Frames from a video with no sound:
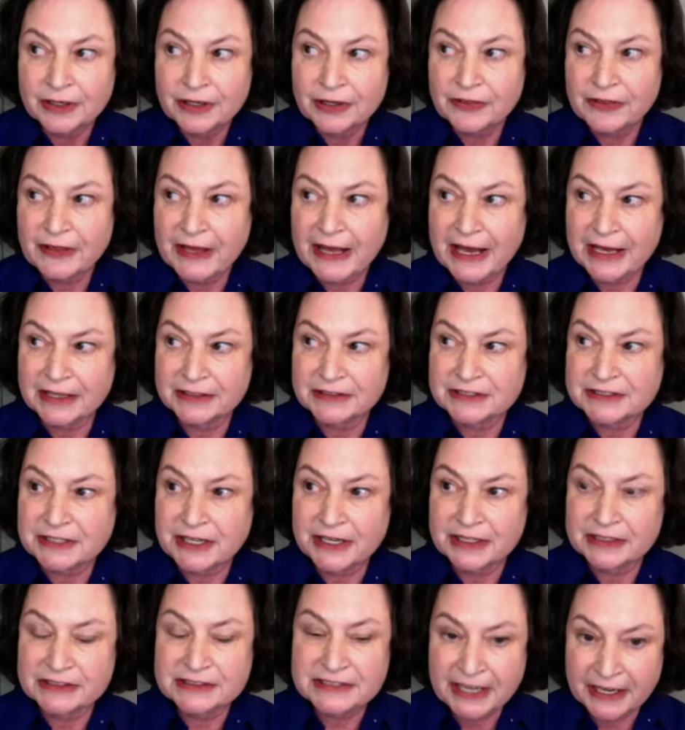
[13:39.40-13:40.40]
that,
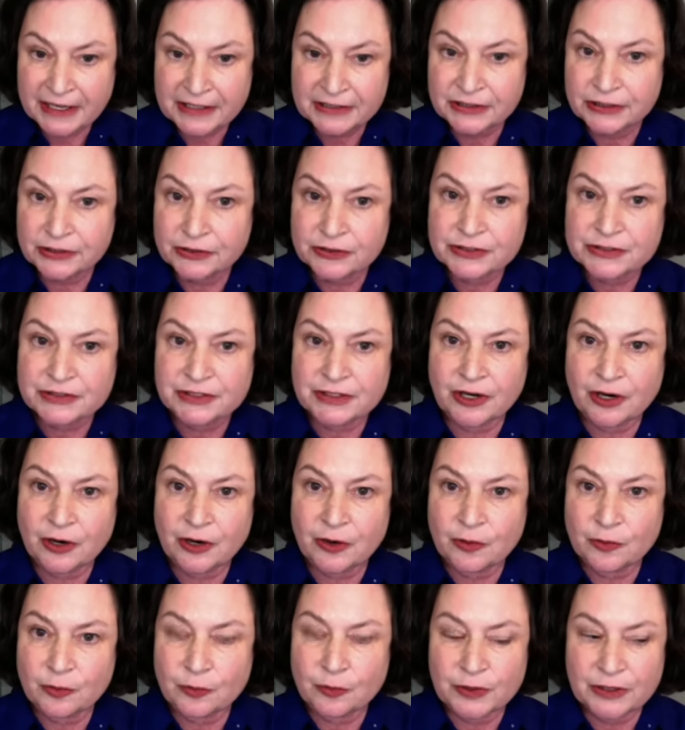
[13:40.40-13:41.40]
say, 10 years
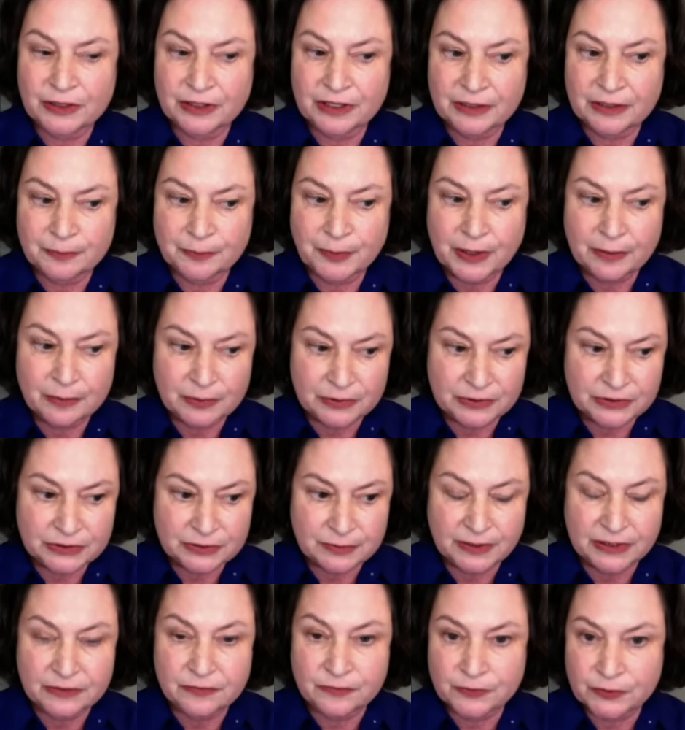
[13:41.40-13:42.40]
ago, when I published
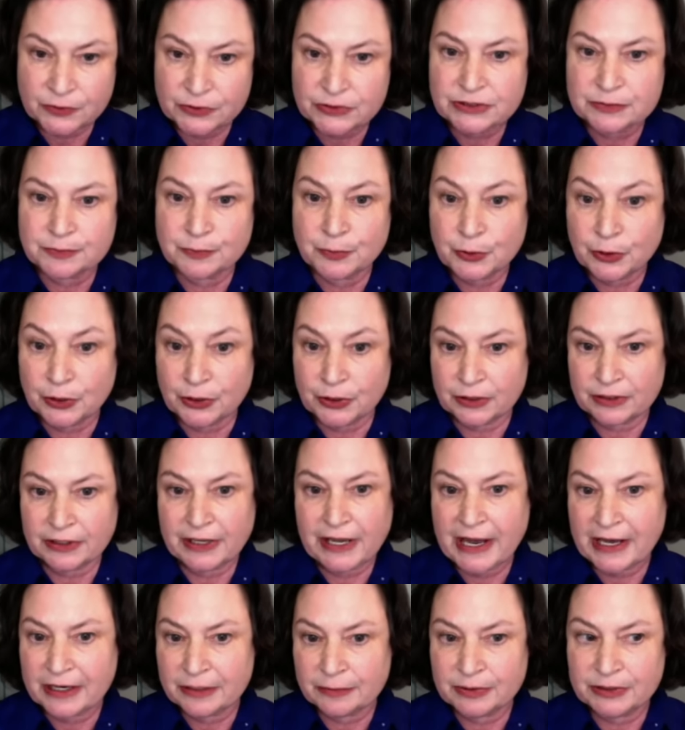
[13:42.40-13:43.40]
my first book,
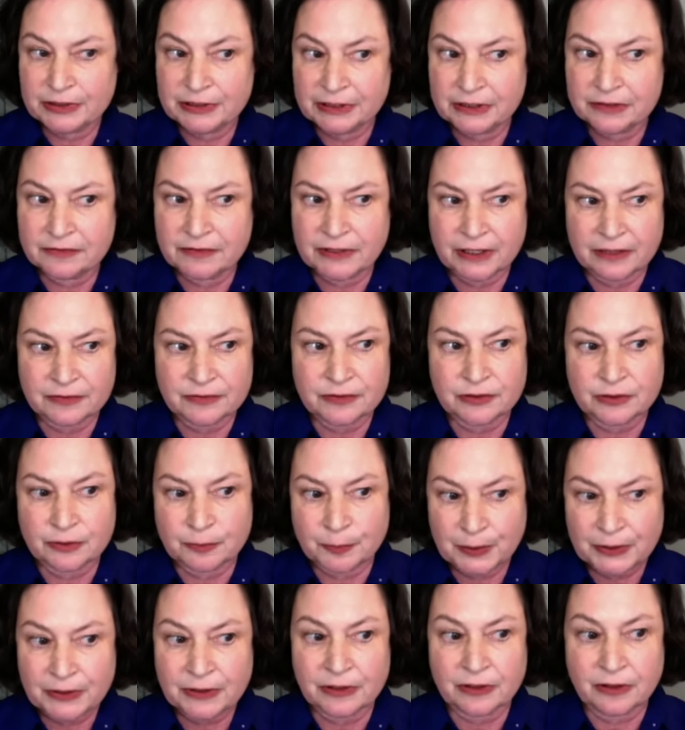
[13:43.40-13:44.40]
Adam and Eve After the
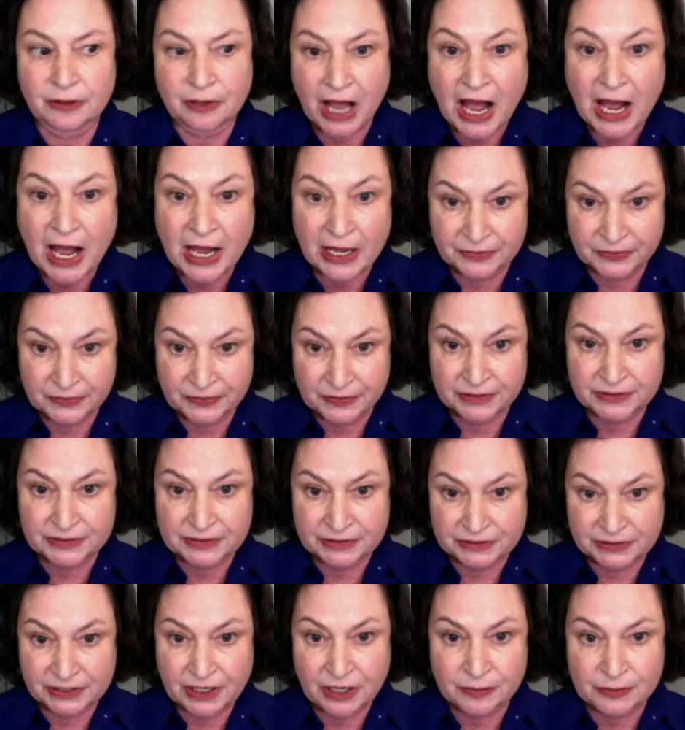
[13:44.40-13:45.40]
Pill, on this
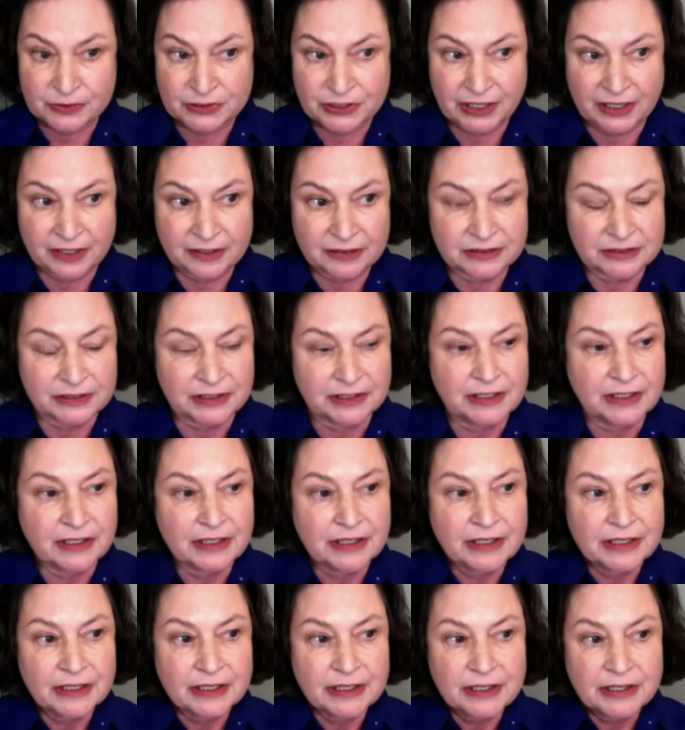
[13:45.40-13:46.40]
subject,
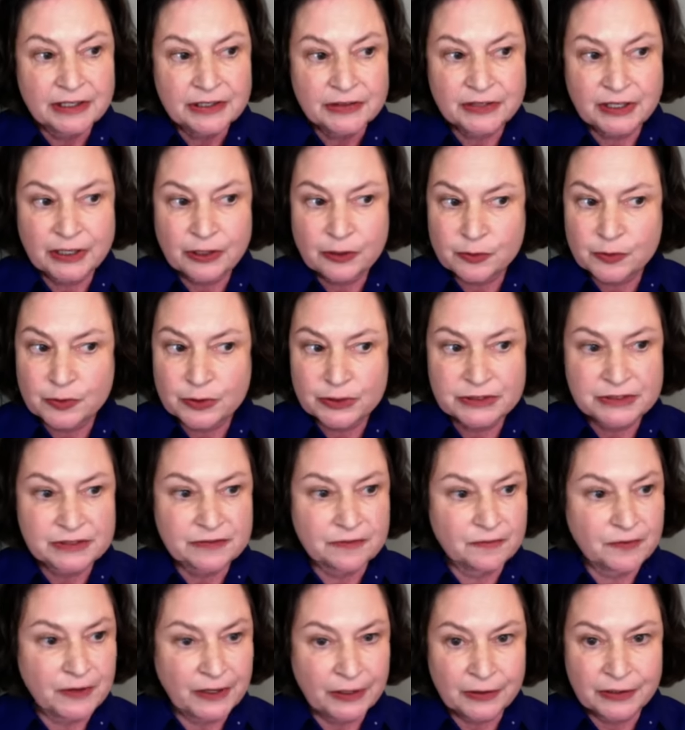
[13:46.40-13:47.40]
there was
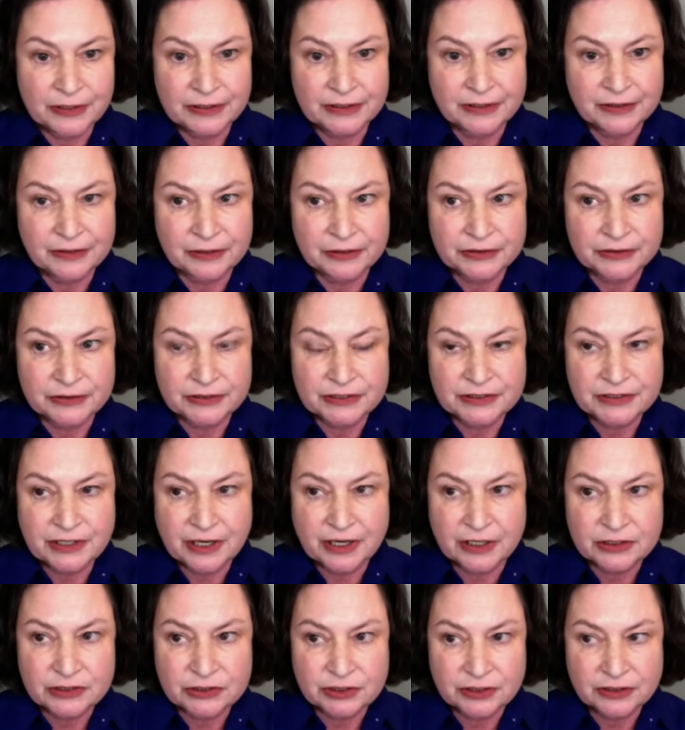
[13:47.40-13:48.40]
very little
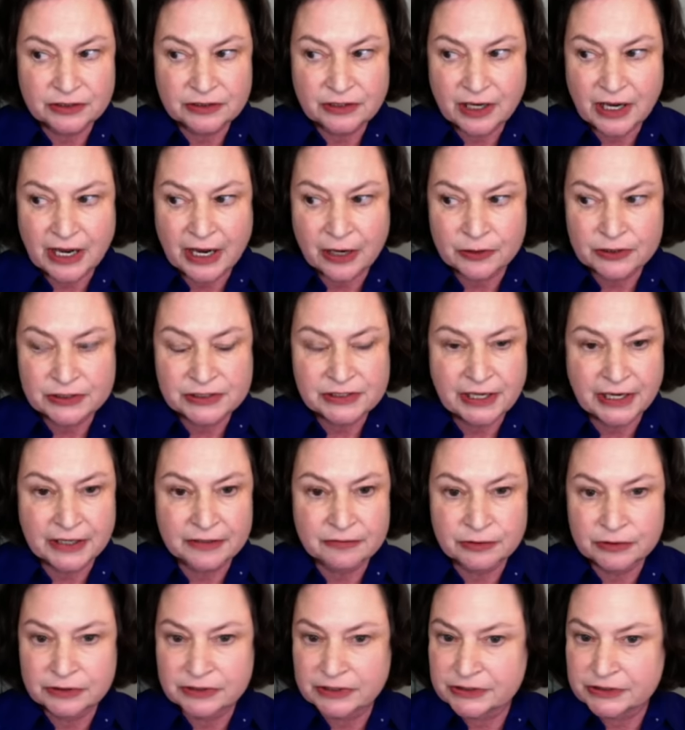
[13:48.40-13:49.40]
discussion outside
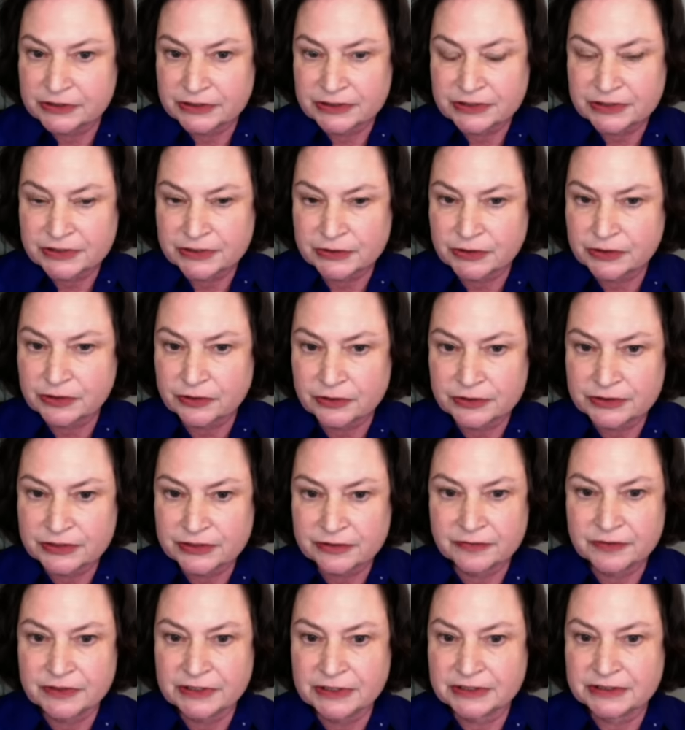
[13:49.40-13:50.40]
religious circles
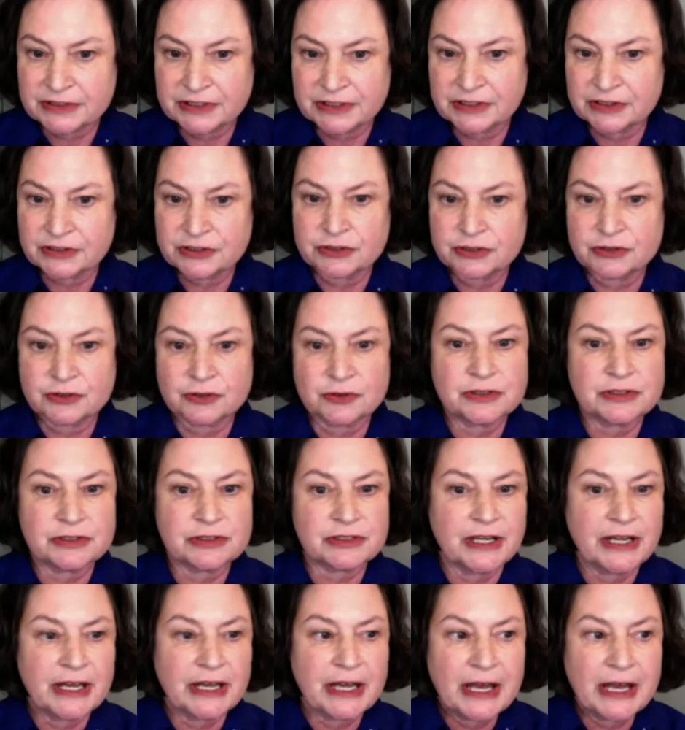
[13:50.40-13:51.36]
of these issues.